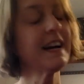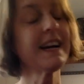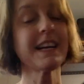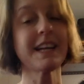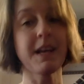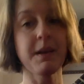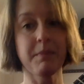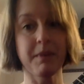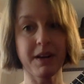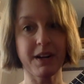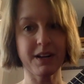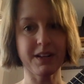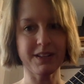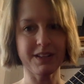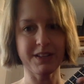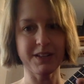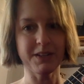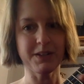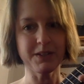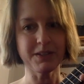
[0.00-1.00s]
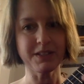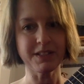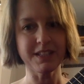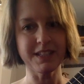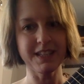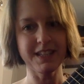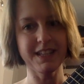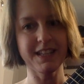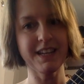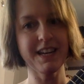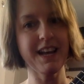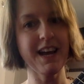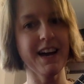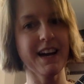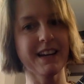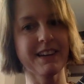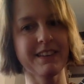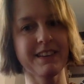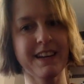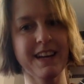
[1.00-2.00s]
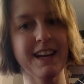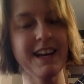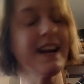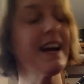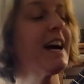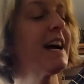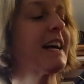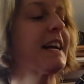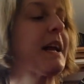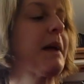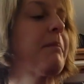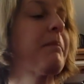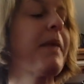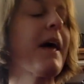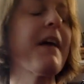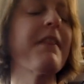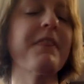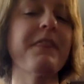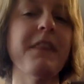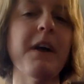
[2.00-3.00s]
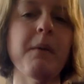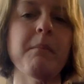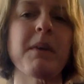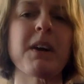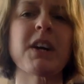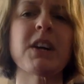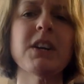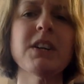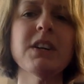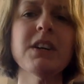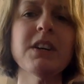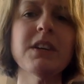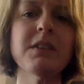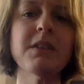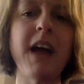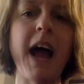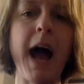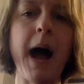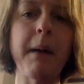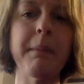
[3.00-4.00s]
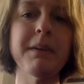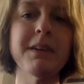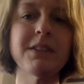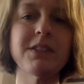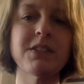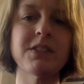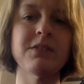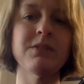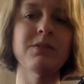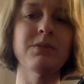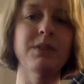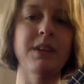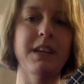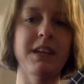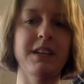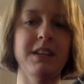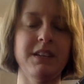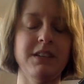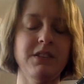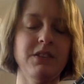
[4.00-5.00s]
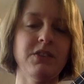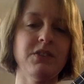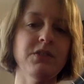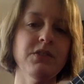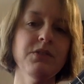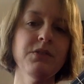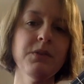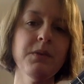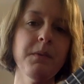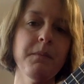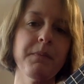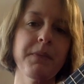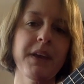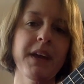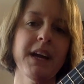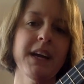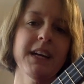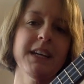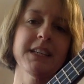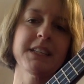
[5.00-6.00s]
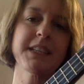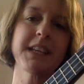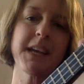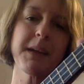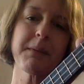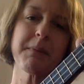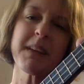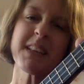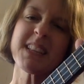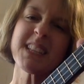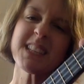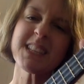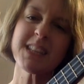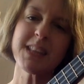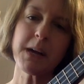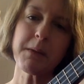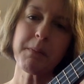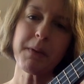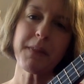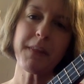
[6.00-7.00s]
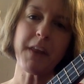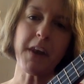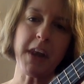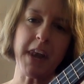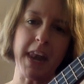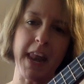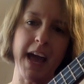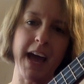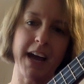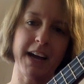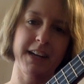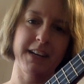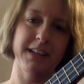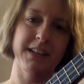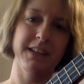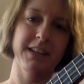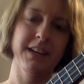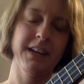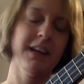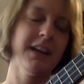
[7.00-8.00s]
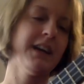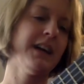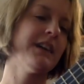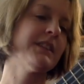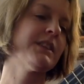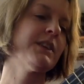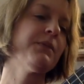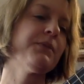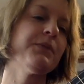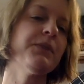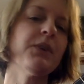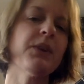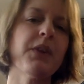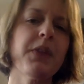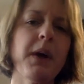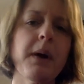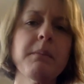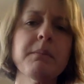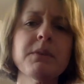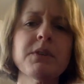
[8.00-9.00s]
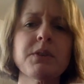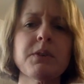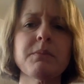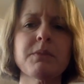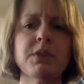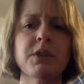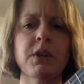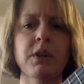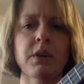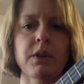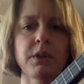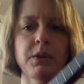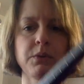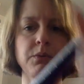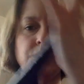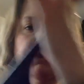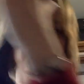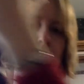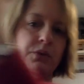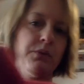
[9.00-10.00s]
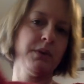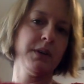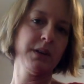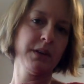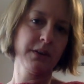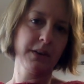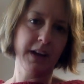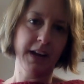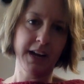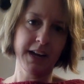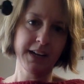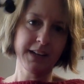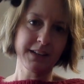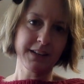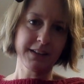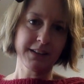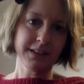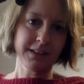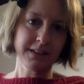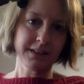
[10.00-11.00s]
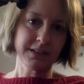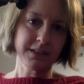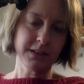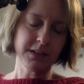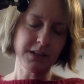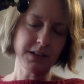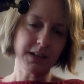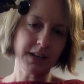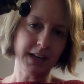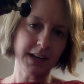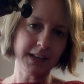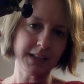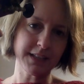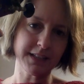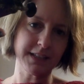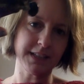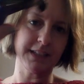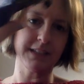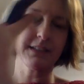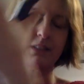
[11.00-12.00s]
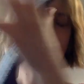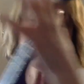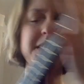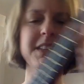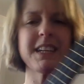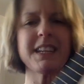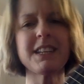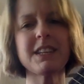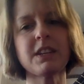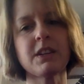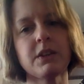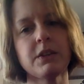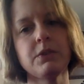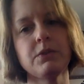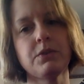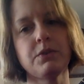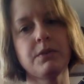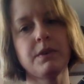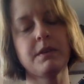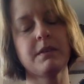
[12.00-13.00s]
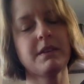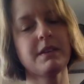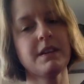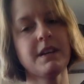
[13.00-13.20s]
Keep it close to the neck, okay? Keep that thumb. A good habit to get into is keeping this thumb on the neck, as if your thumb was almost glued to it, okay? So you can kind of see. It's almost like it's glued to it.